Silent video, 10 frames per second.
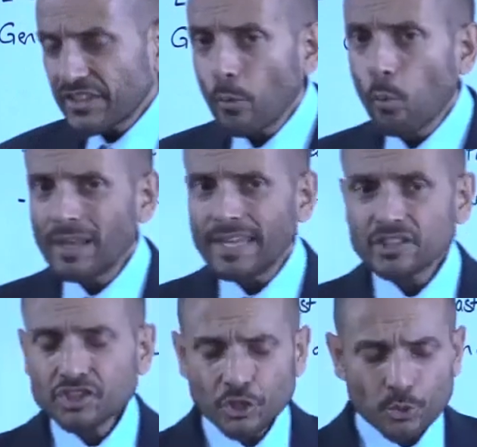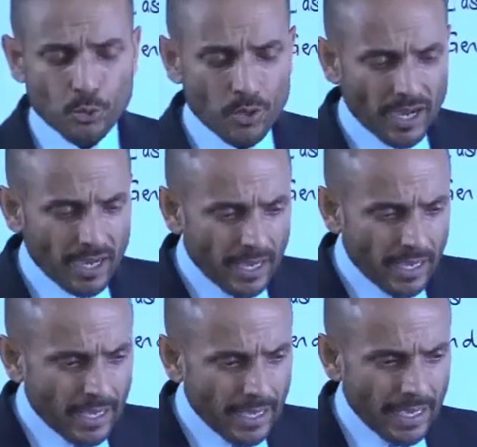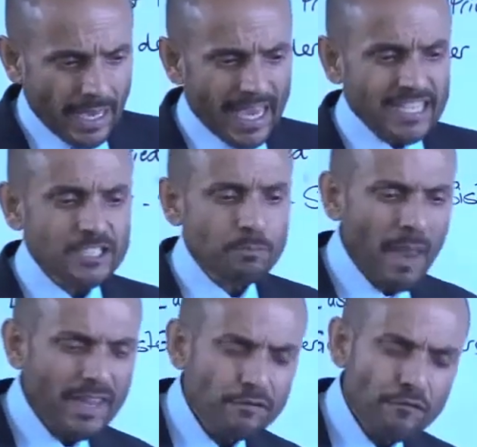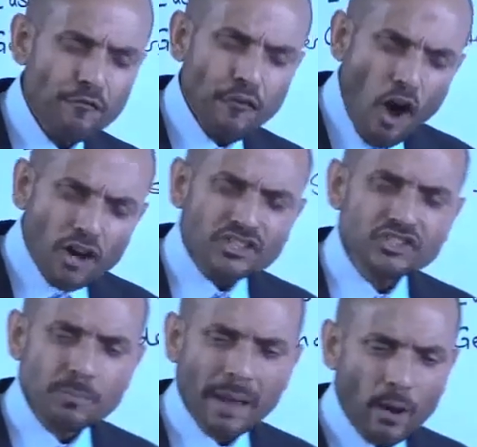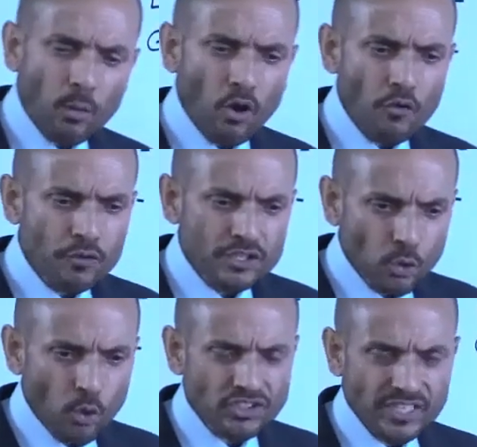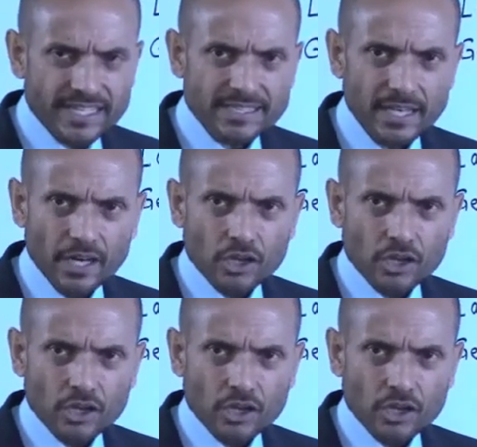they're willing to expend vast amount of resources